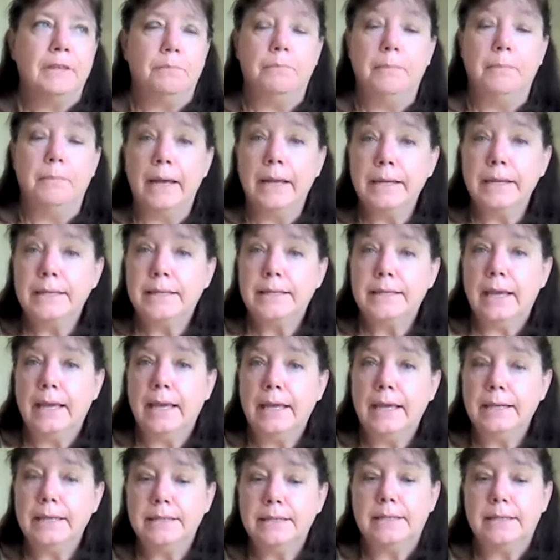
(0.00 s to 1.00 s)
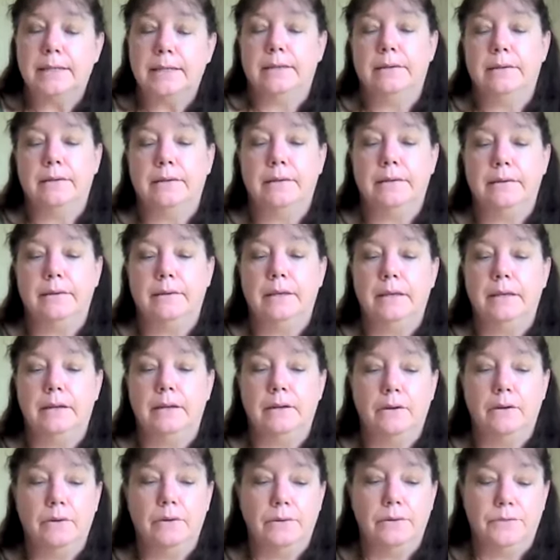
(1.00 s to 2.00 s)
meditate.
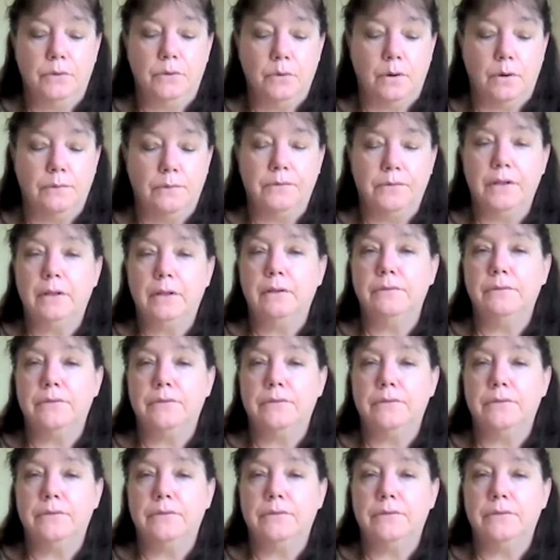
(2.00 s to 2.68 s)
If you are feeling